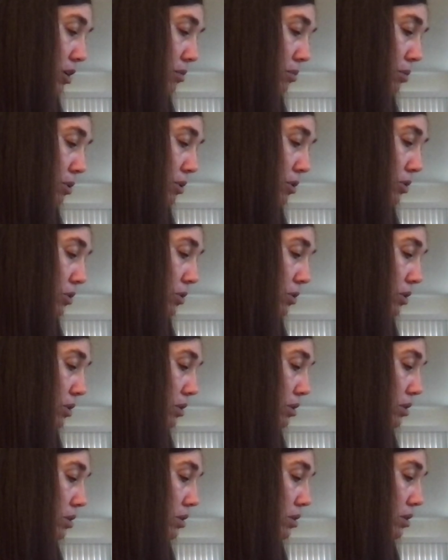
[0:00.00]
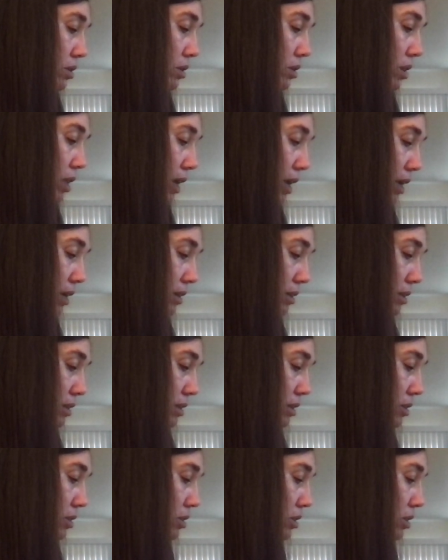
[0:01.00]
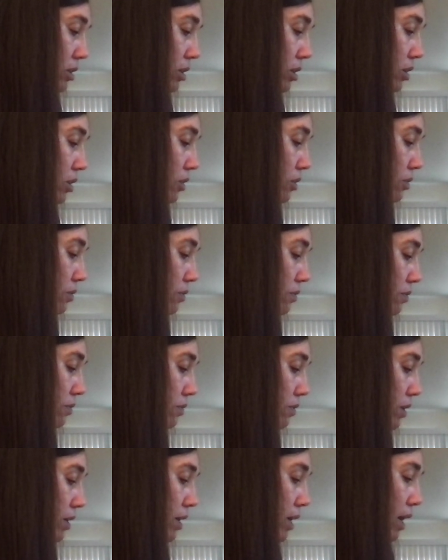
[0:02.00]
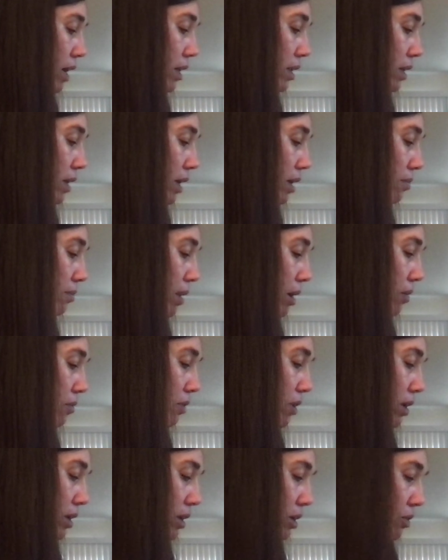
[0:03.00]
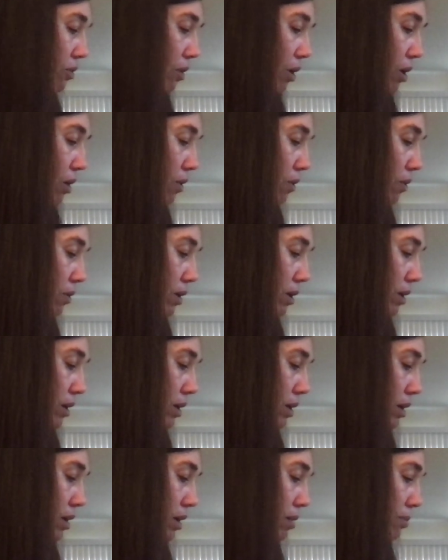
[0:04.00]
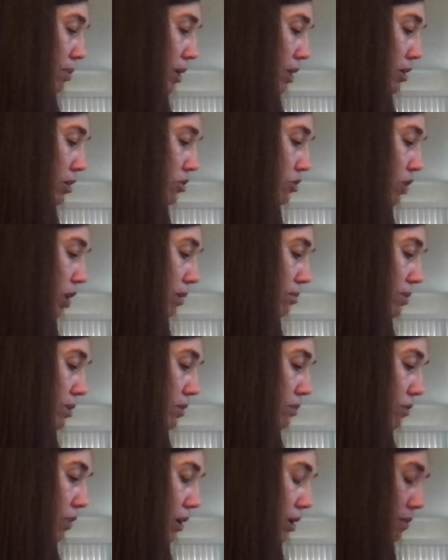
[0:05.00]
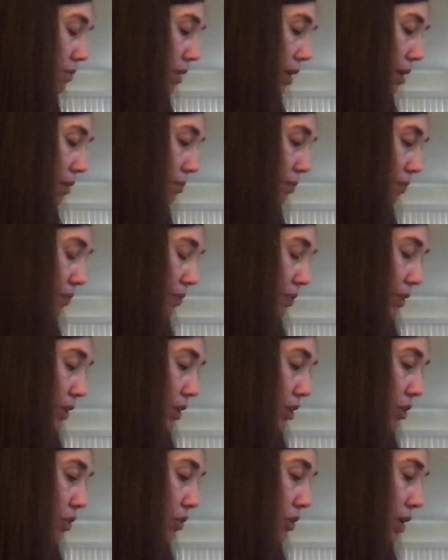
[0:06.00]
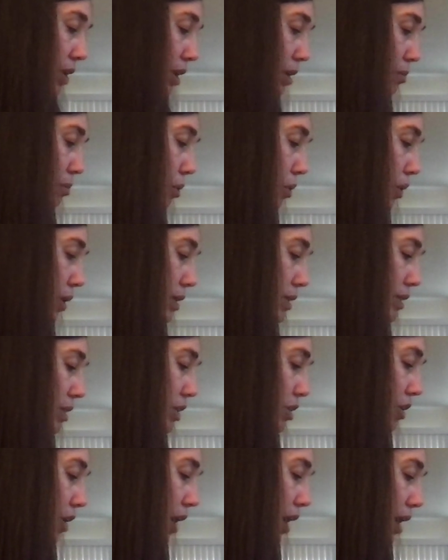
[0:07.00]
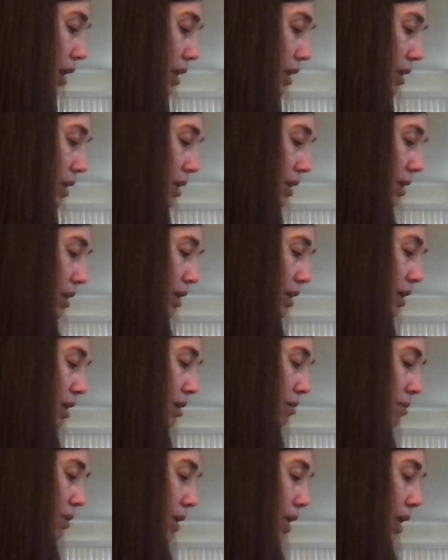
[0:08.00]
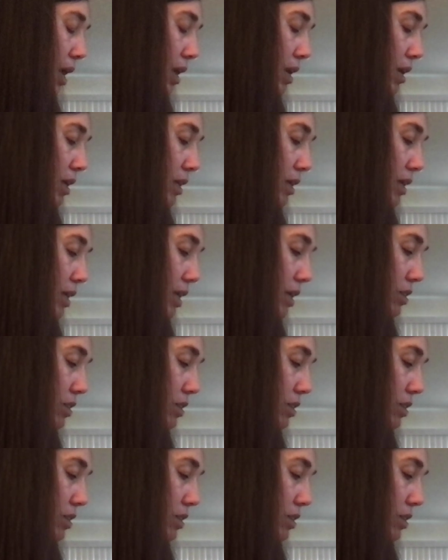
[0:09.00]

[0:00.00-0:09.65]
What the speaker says: But two less stood aloof. Again came that ringing crow, and Peter dropped in front of them. "Greeting, boys," he cried, and mechanically they